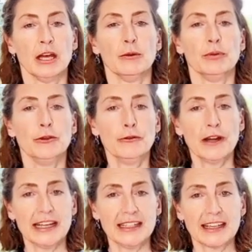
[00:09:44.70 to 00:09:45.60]

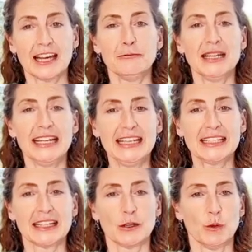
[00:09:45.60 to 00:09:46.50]
Pureed can be
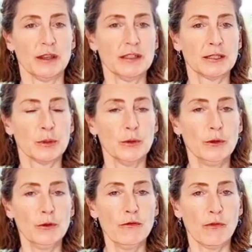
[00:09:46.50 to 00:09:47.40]
eaten with a spoon
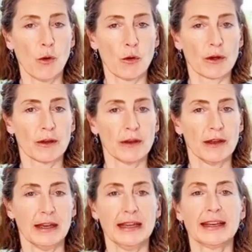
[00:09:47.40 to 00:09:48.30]
or fork.
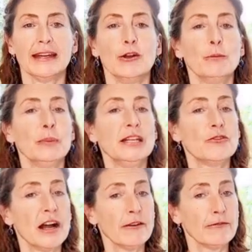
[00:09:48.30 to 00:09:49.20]
It cannot be
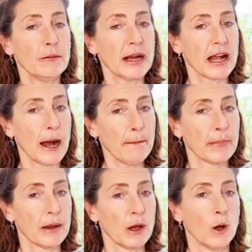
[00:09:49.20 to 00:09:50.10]
drunk from a cup
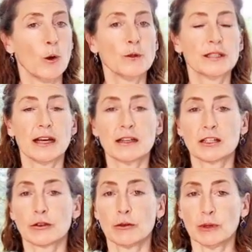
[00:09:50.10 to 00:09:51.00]
or sucked
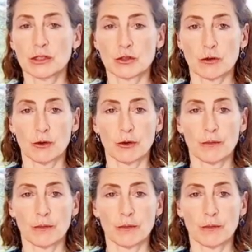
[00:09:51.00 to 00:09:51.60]
through a straw.